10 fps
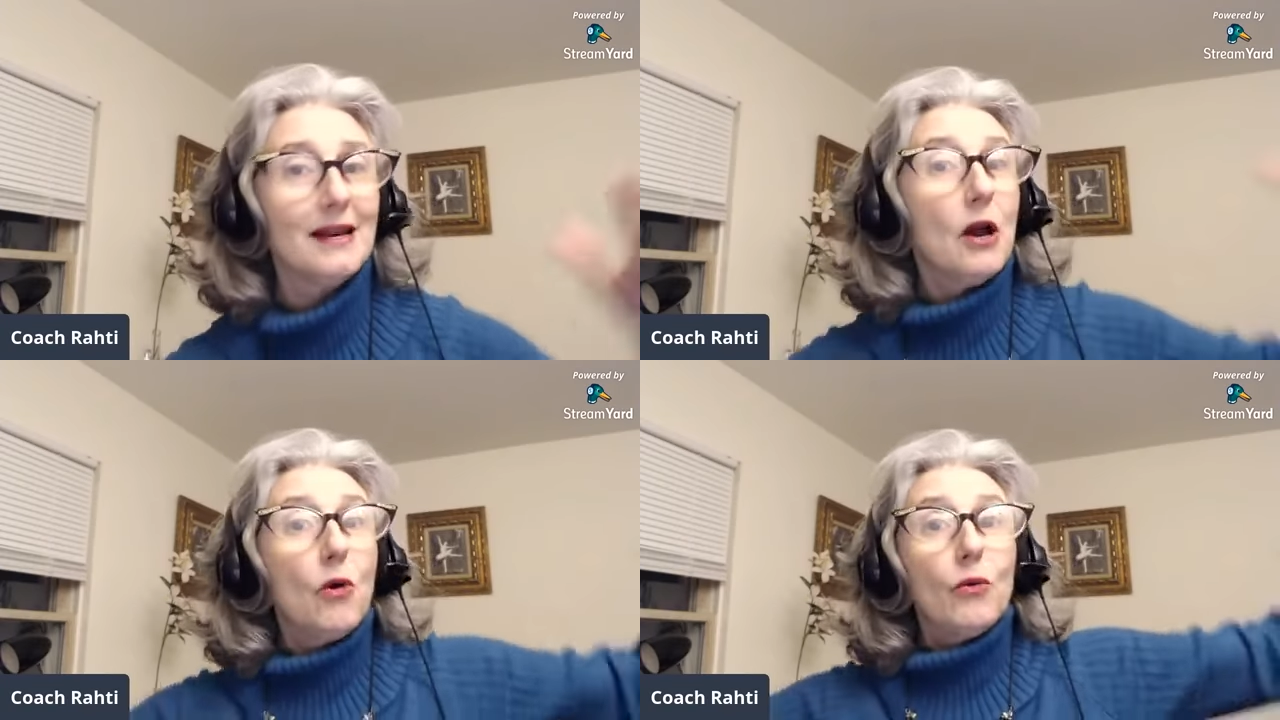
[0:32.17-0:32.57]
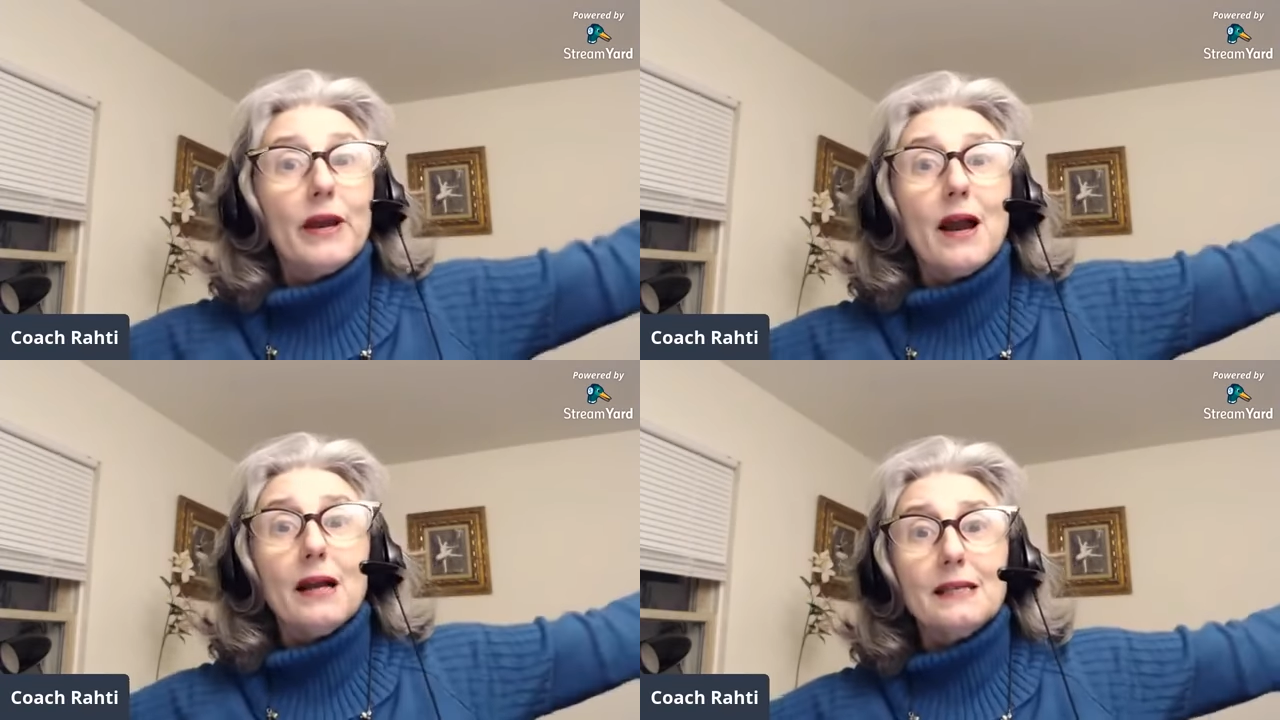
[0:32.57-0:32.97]
we
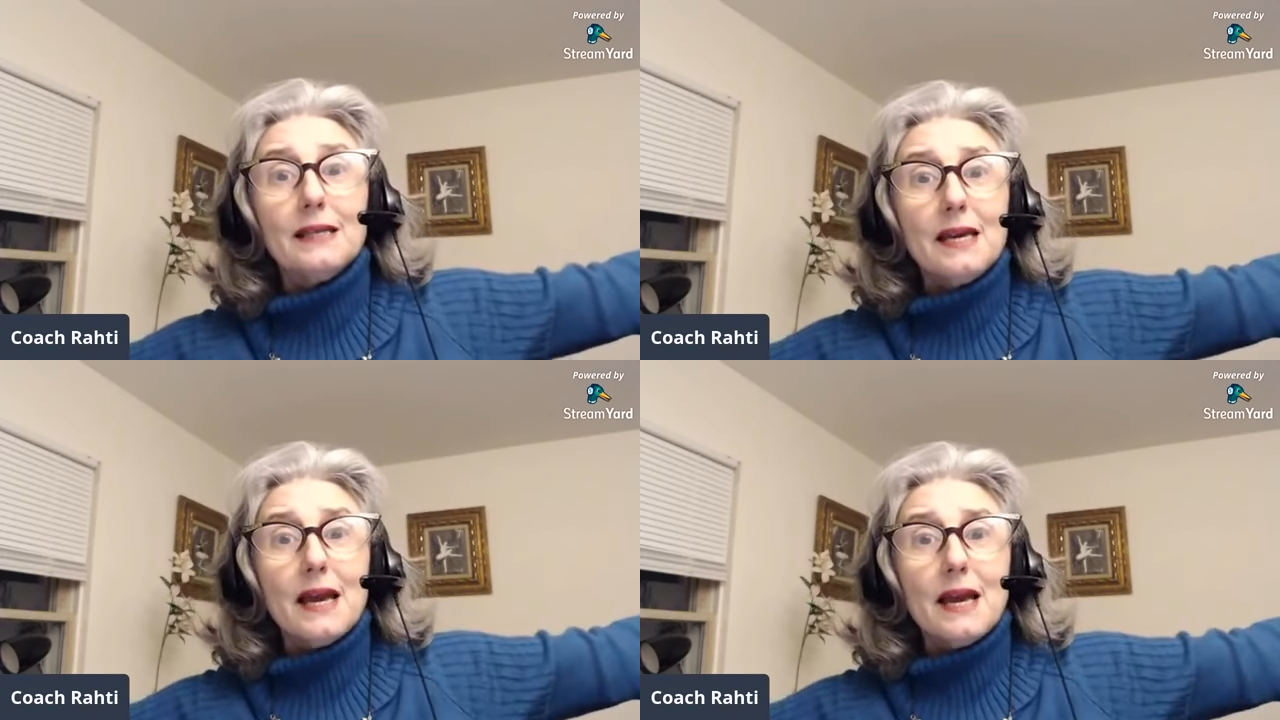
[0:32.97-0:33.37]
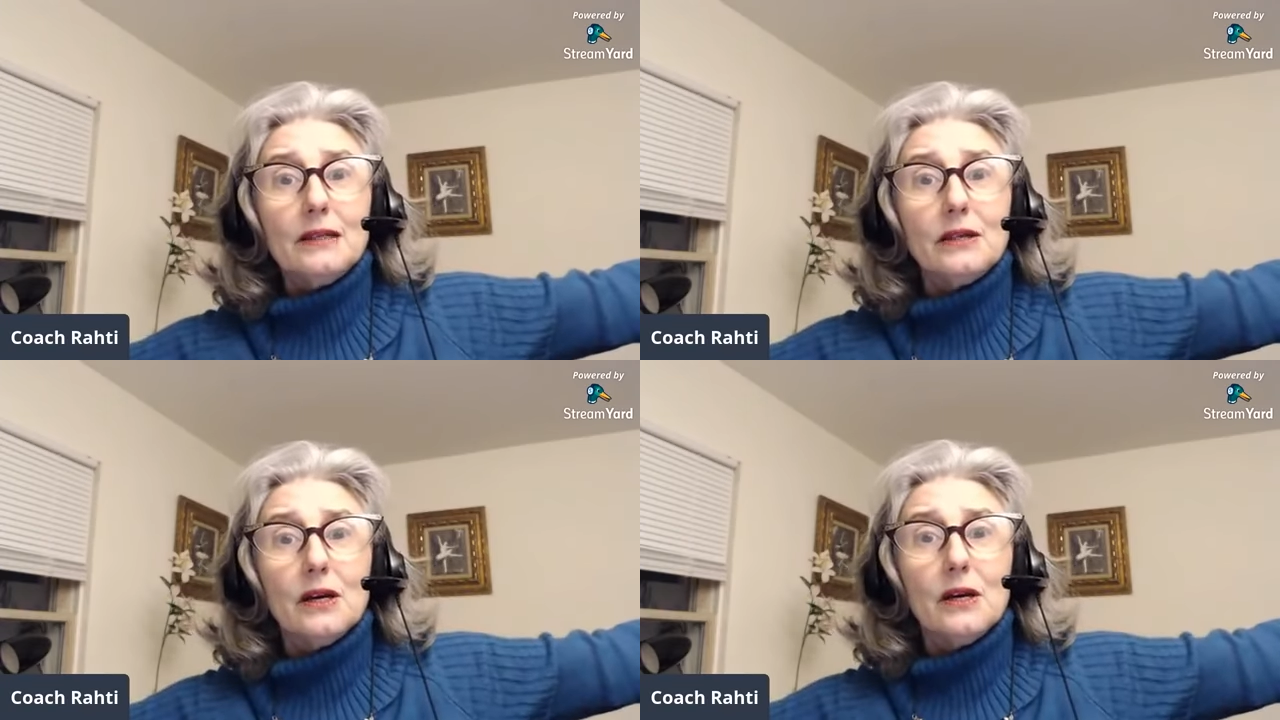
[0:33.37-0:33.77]
got to the
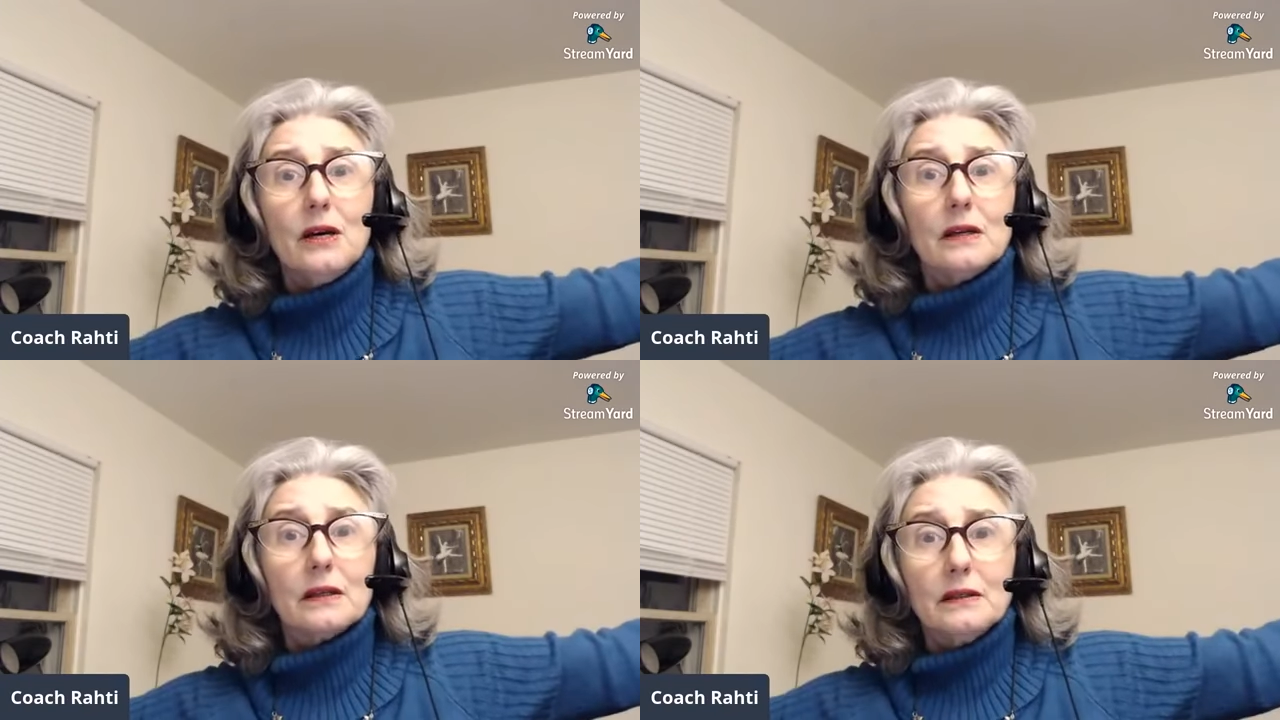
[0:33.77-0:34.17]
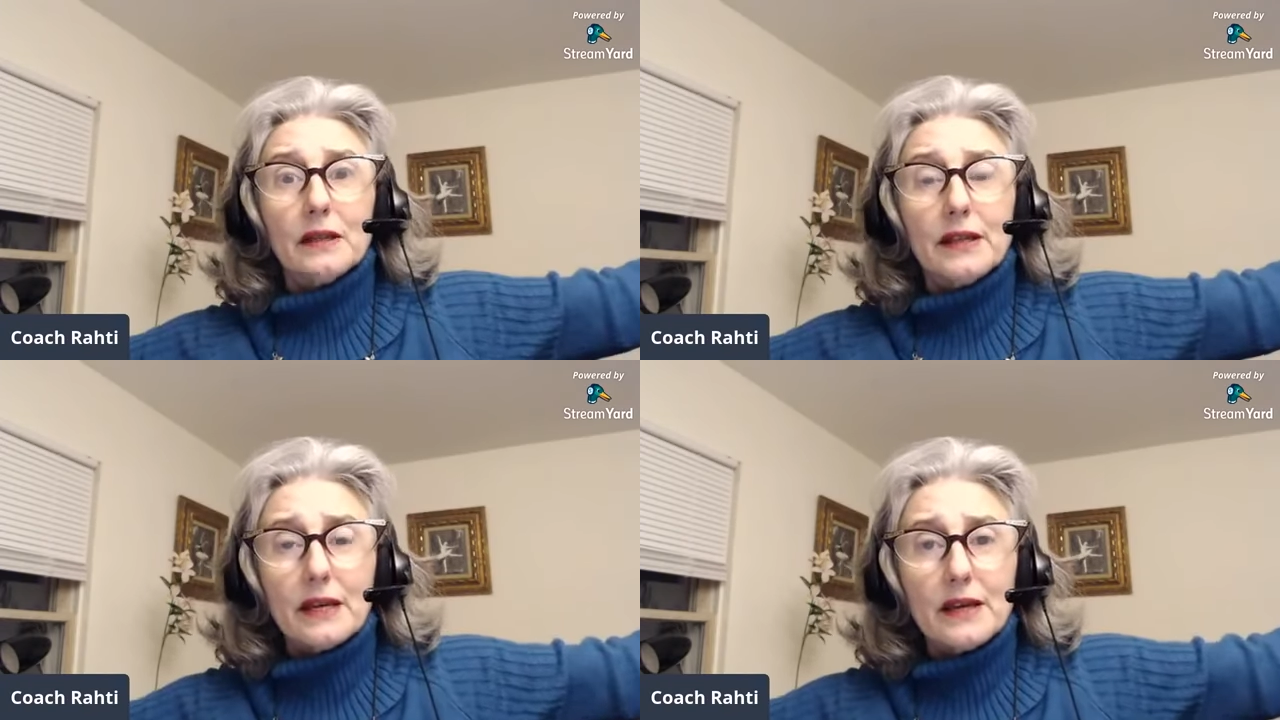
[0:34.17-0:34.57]
end.
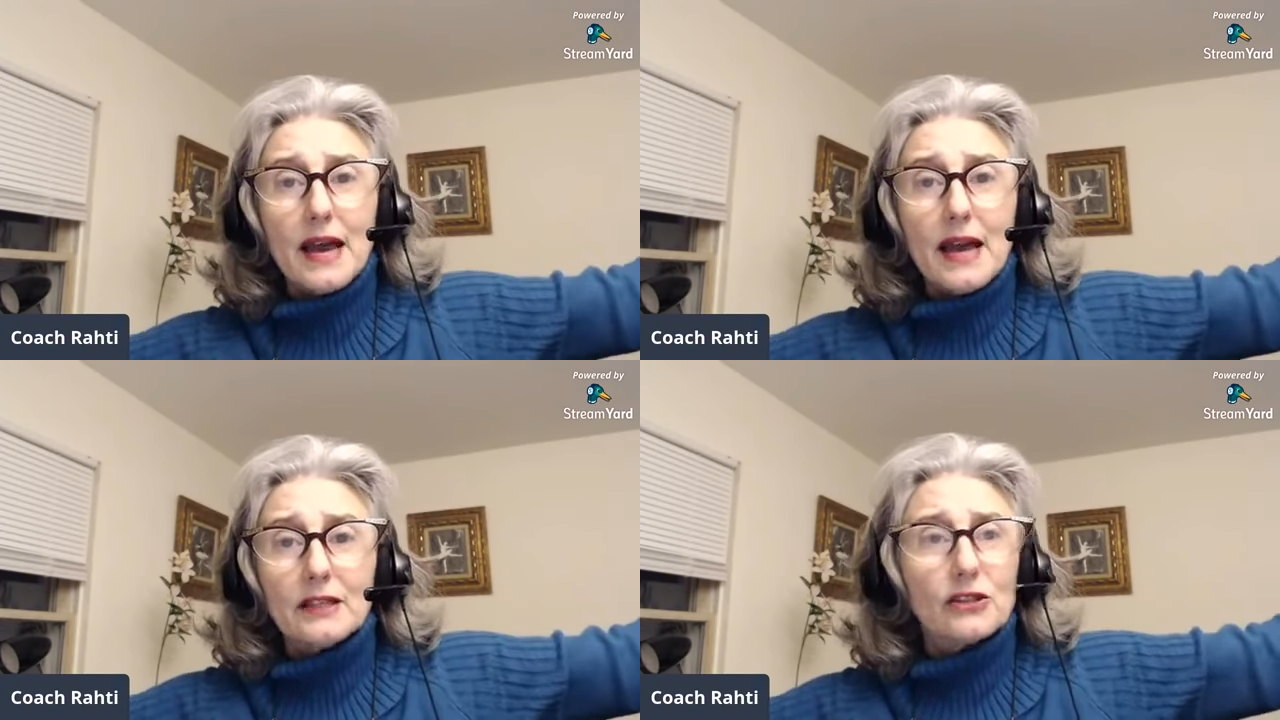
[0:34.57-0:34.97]
Think of that.